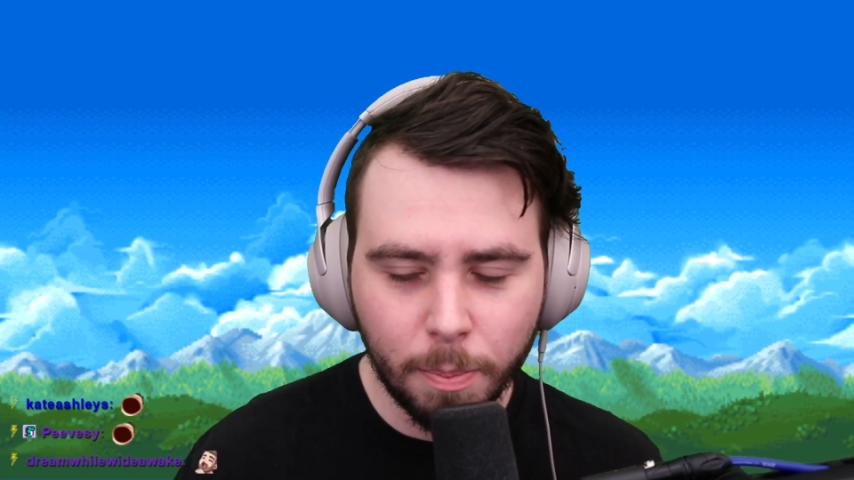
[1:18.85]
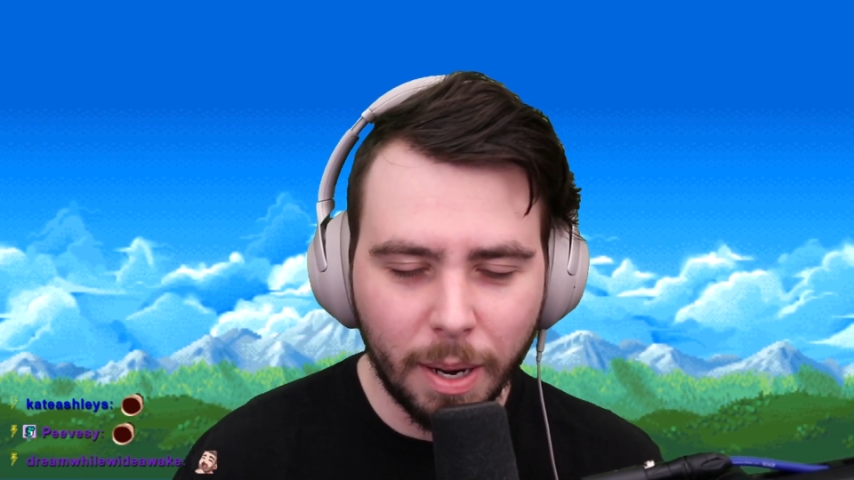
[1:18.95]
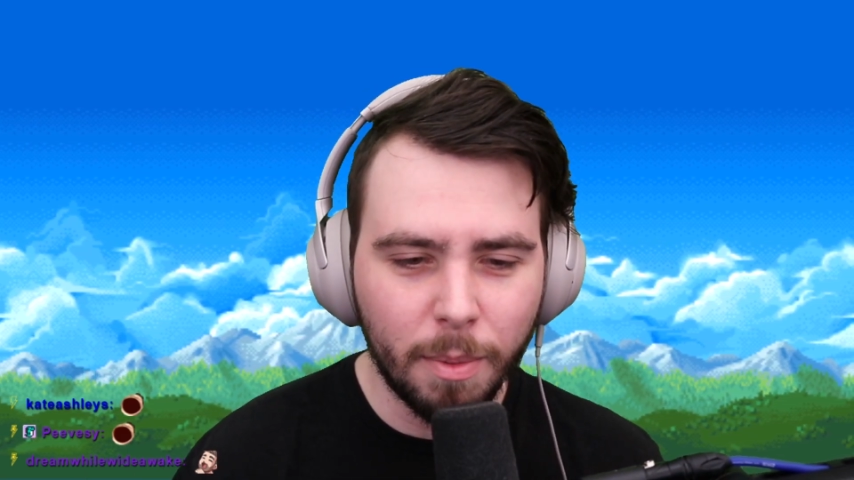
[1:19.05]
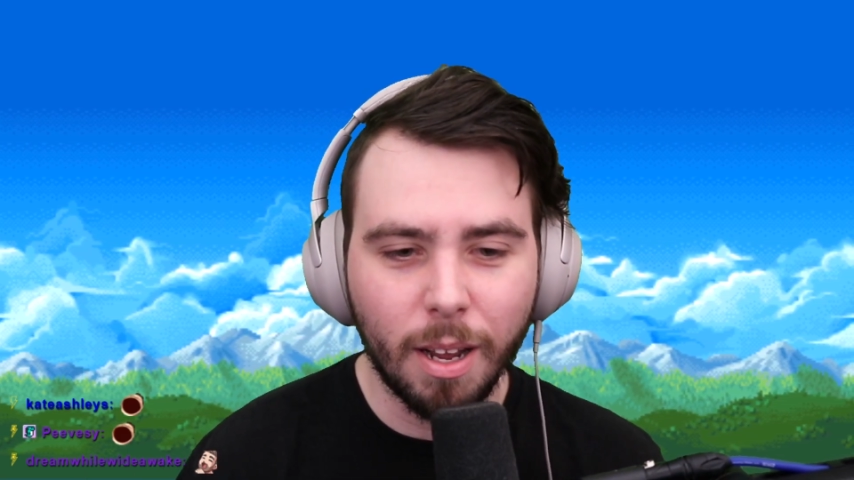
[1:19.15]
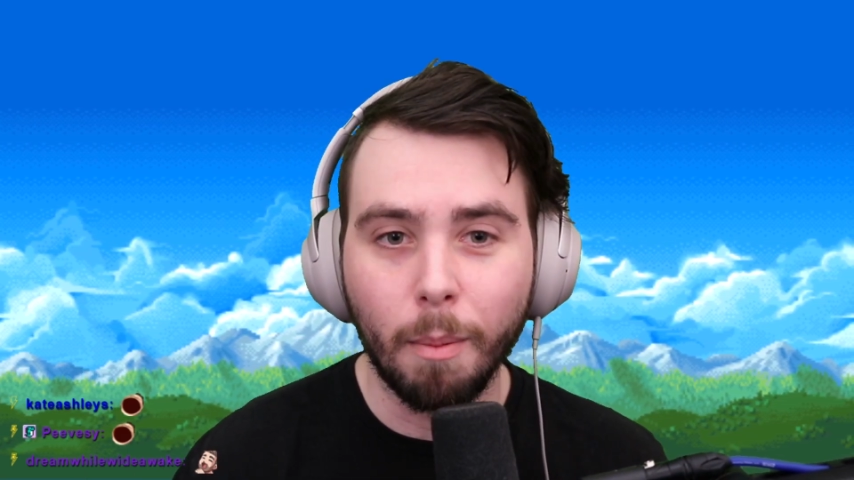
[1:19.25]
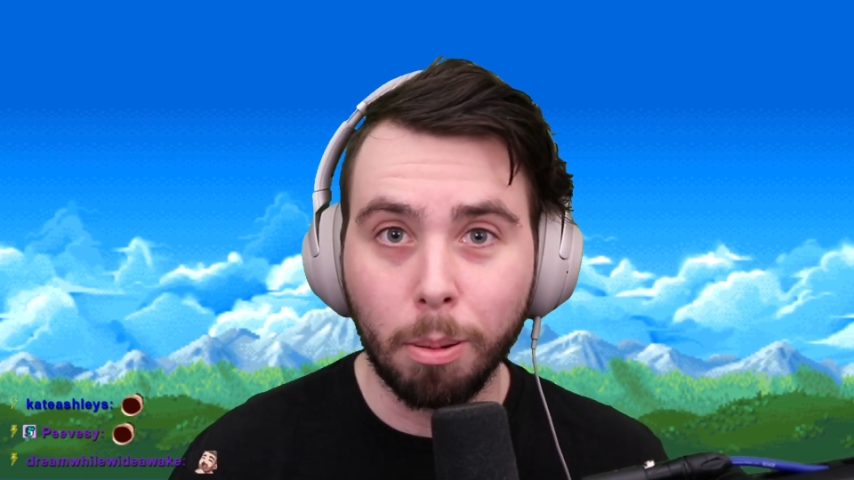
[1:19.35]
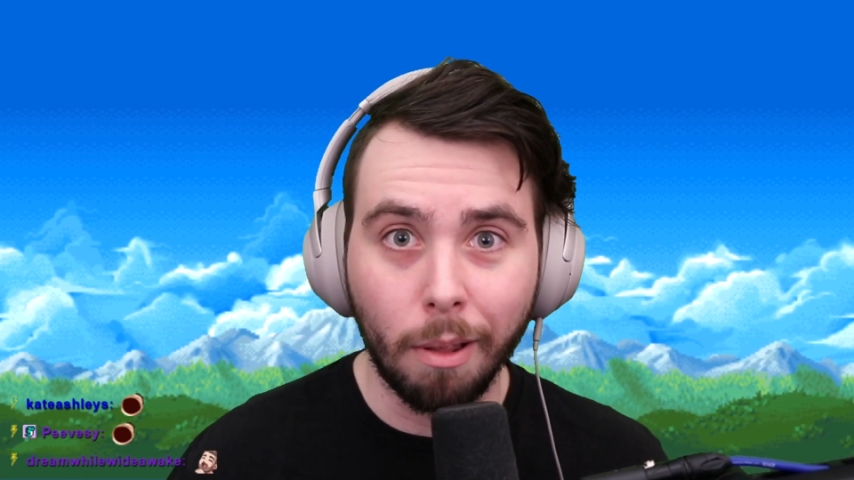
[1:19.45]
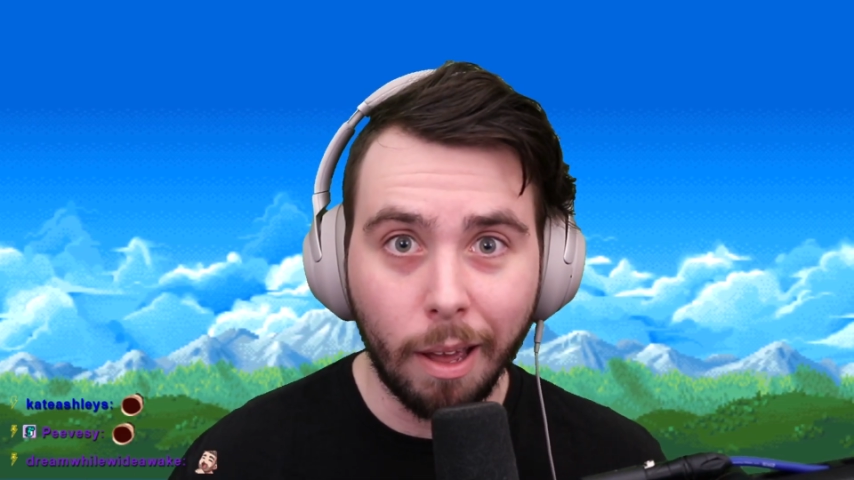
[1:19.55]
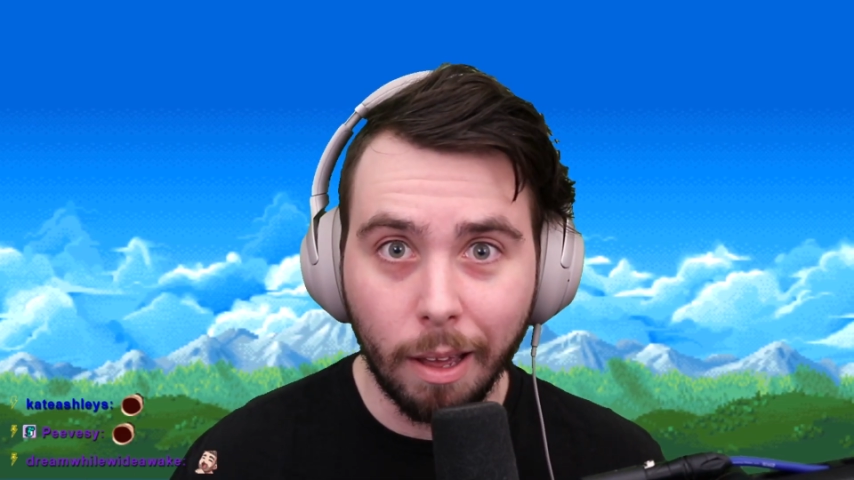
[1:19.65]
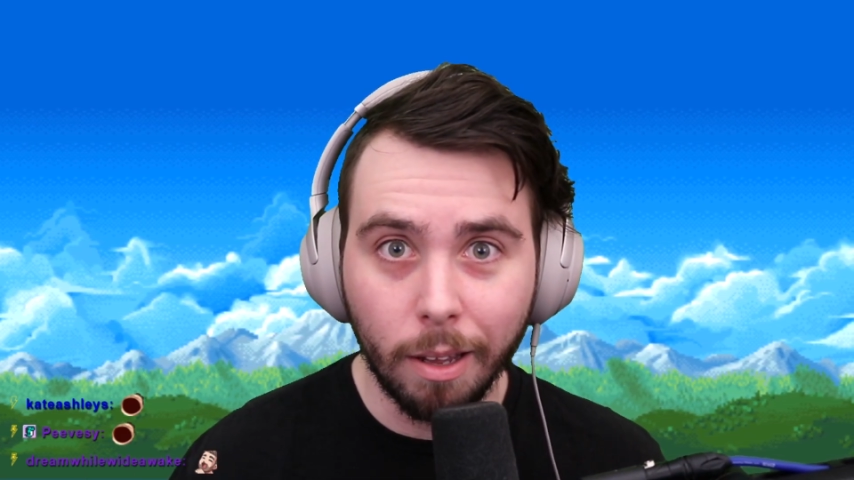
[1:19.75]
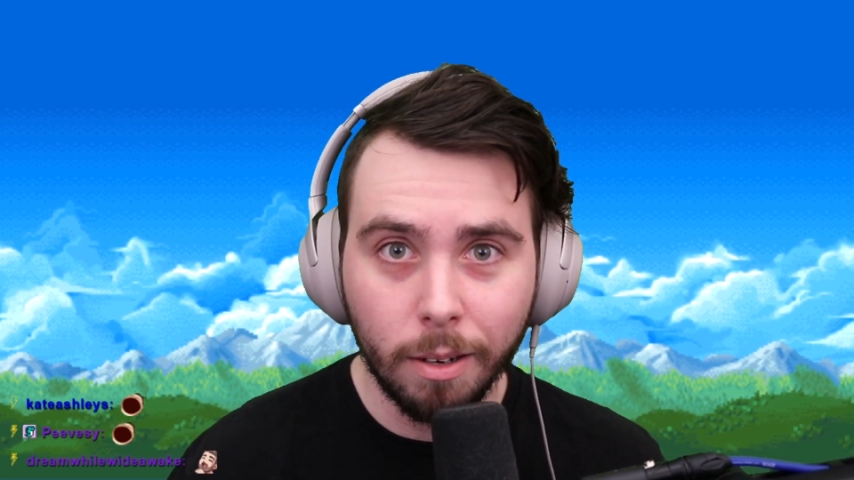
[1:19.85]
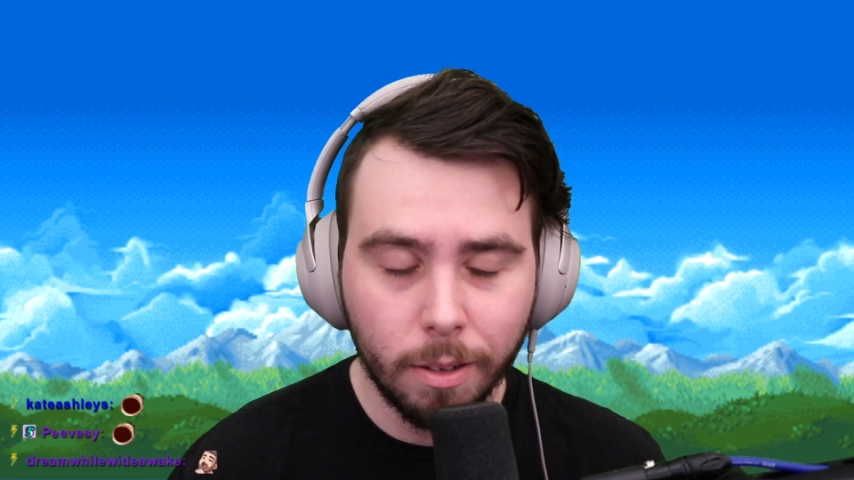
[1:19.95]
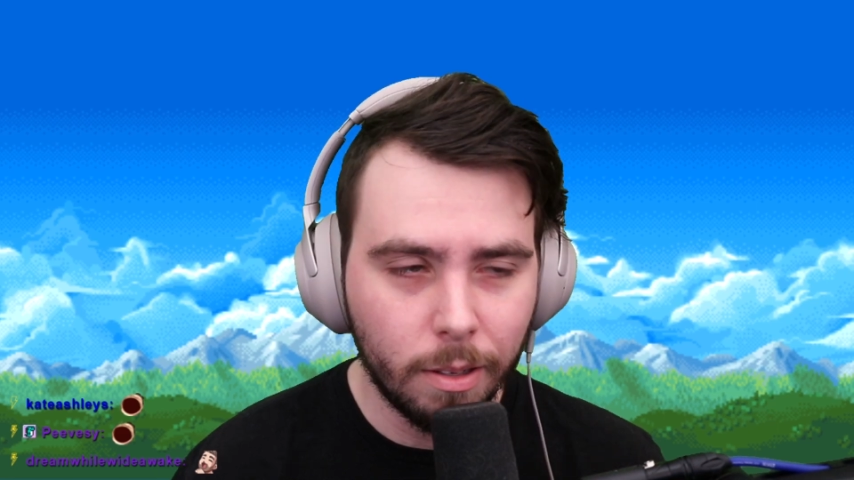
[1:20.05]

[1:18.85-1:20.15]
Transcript: but I'm not going to play it.